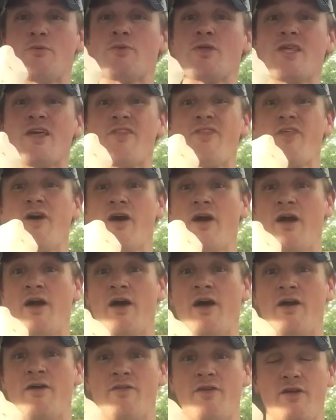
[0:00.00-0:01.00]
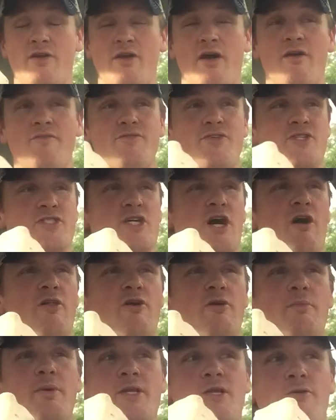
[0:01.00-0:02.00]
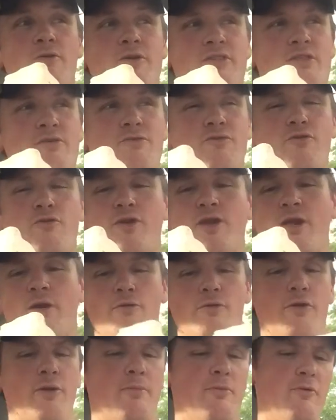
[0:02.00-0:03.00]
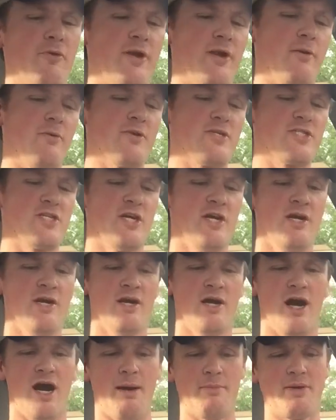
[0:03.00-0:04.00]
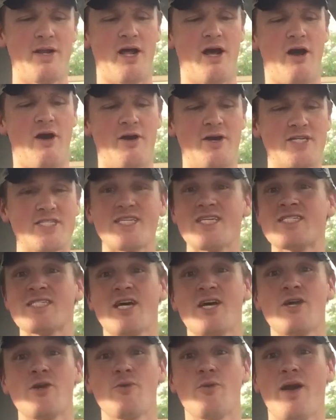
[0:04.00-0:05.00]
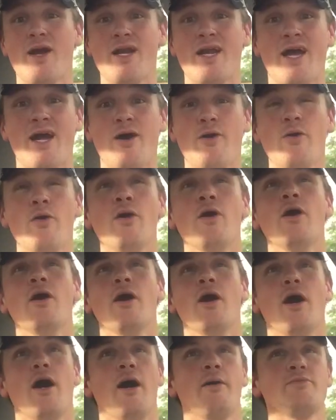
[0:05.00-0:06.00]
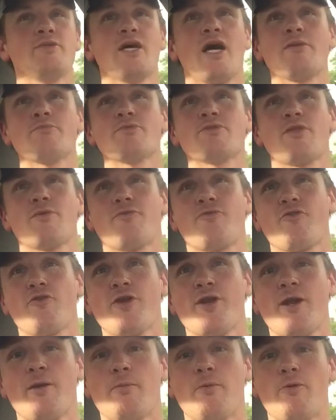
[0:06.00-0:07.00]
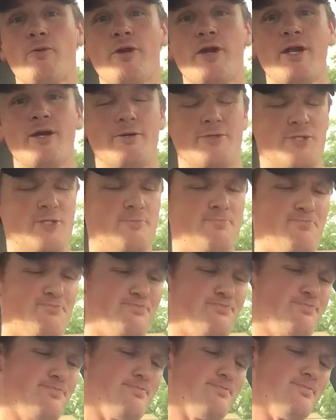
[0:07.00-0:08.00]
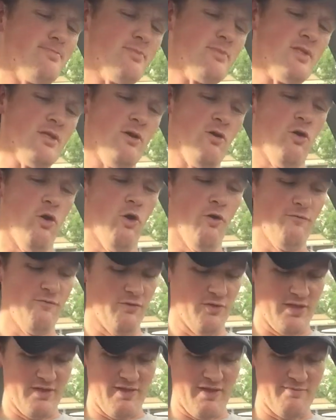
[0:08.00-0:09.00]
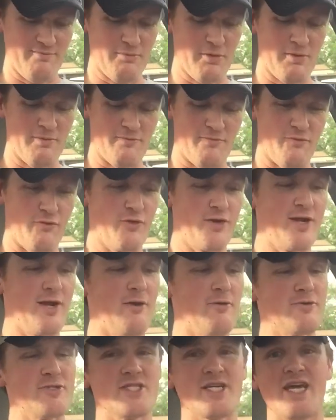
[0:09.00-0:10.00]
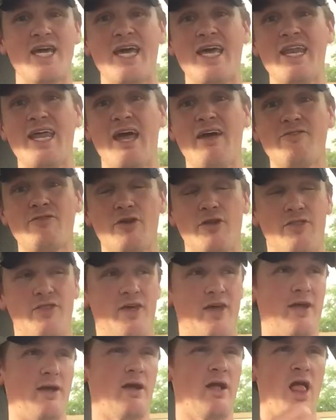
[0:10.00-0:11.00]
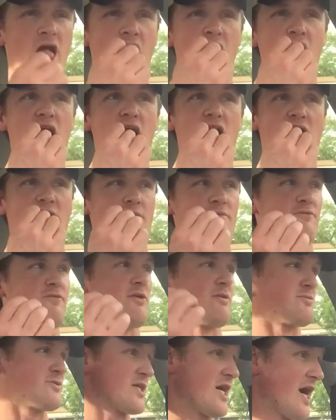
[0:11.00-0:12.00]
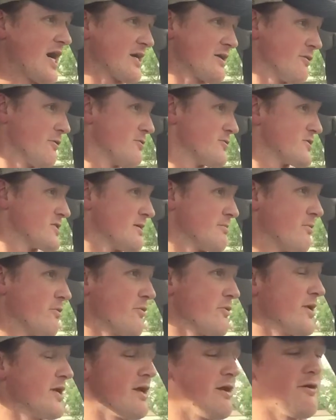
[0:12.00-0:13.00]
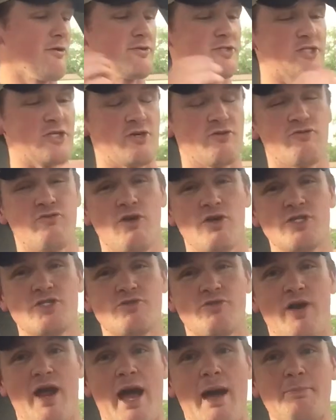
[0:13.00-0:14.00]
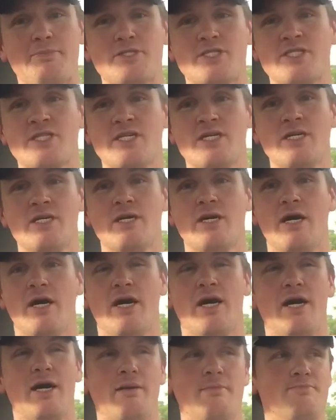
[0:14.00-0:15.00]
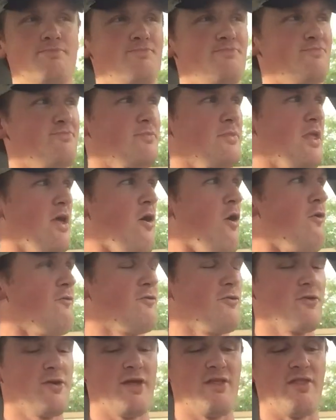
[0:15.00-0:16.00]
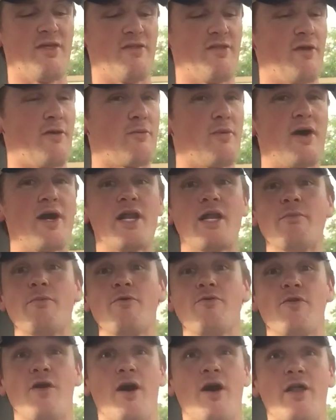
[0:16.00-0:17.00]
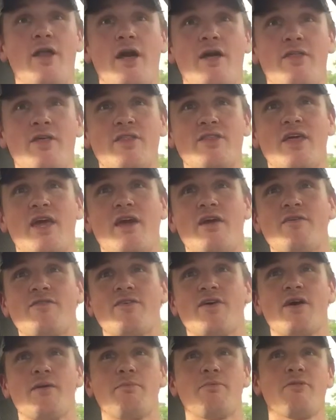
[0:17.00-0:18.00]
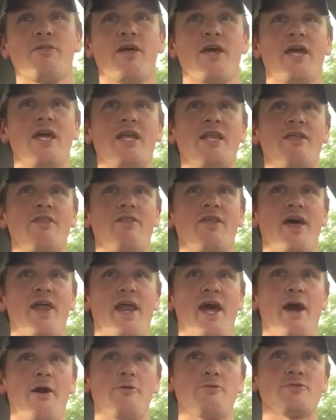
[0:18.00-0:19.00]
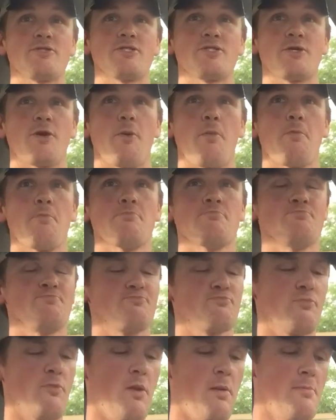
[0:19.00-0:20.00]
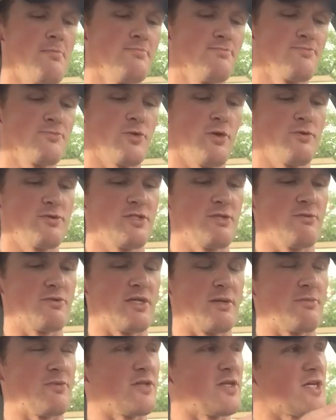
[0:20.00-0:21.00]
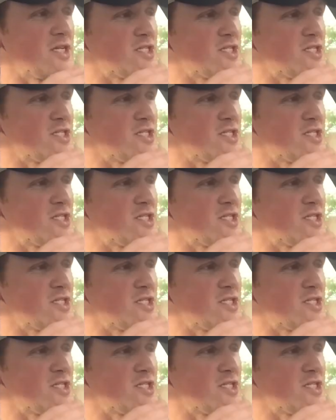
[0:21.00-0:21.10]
you would get uh, like off the dollar menu, like the Frito loaded burrito, which I'm going to honestly tell you right now, I'm done with the Frito burritos hopefully they've put Fritos in everything. Um, from tacos to burritos to crunch wraps. Um, hopefully that they're ready to move on. I think they have uh, played that out. So see what's up with